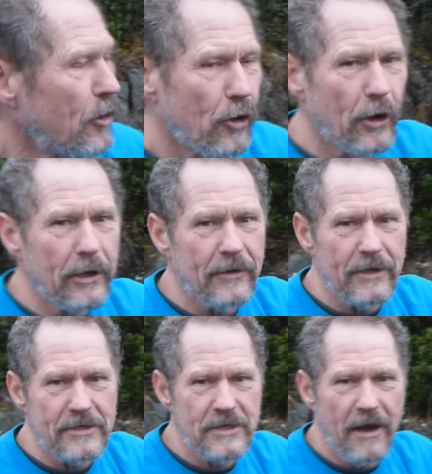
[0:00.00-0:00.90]
Look at
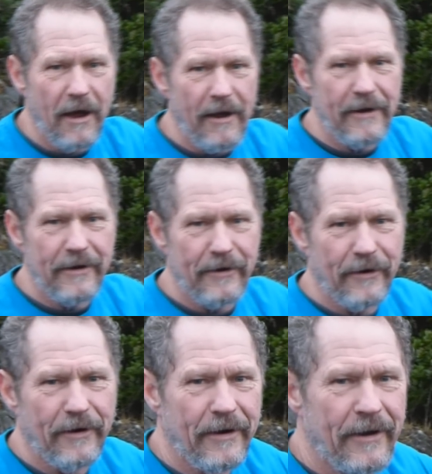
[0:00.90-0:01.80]
this guy
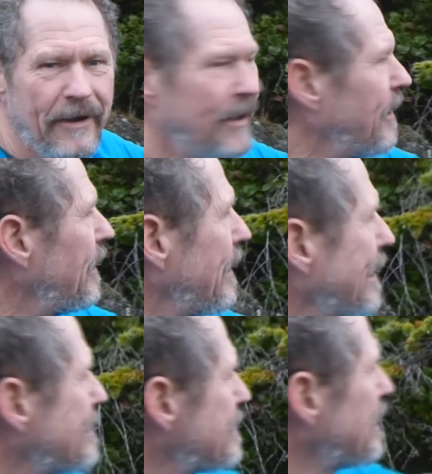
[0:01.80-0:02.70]
here.
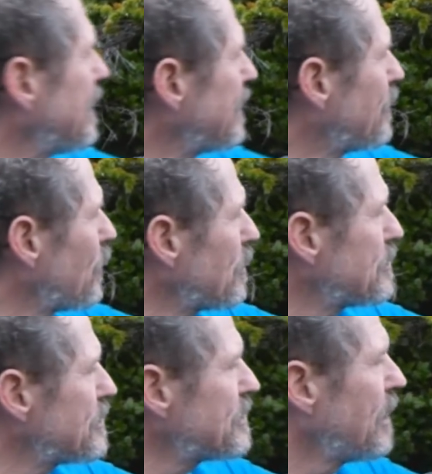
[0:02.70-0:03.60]
Isn't he
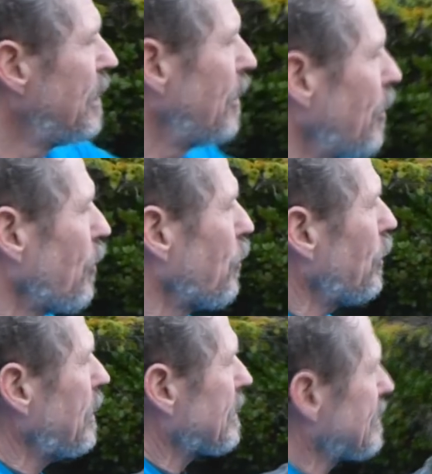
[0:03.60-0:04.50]
gorgeous?
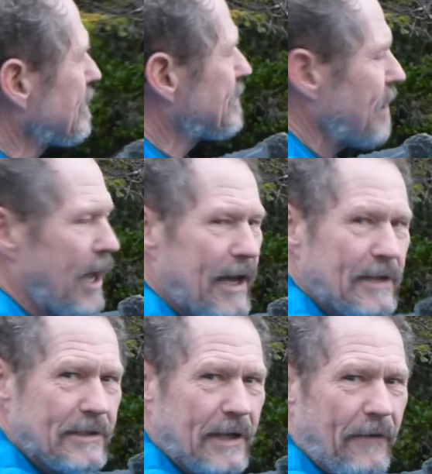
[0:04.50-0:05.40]
Look at the
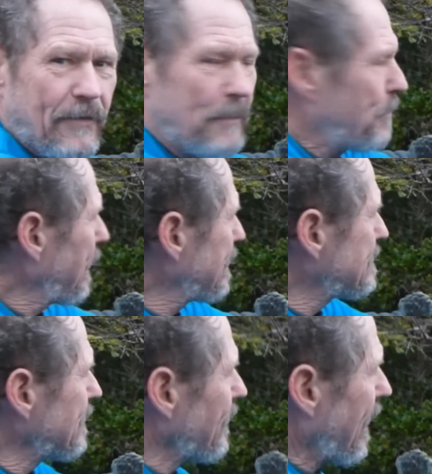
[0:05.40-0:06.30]
size of the
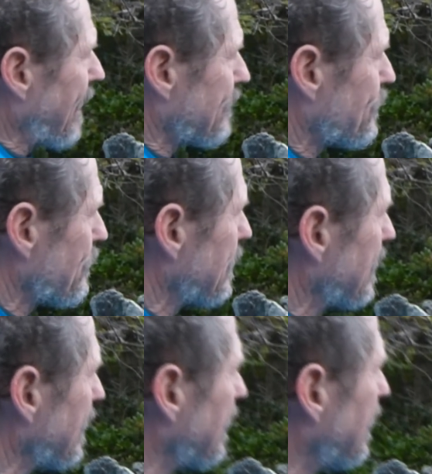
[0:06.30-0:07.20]
base of that
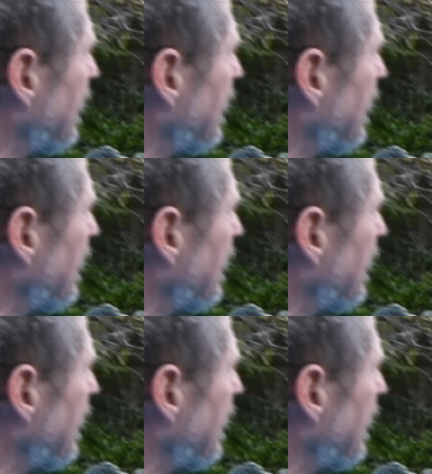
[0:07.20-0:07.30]
tree.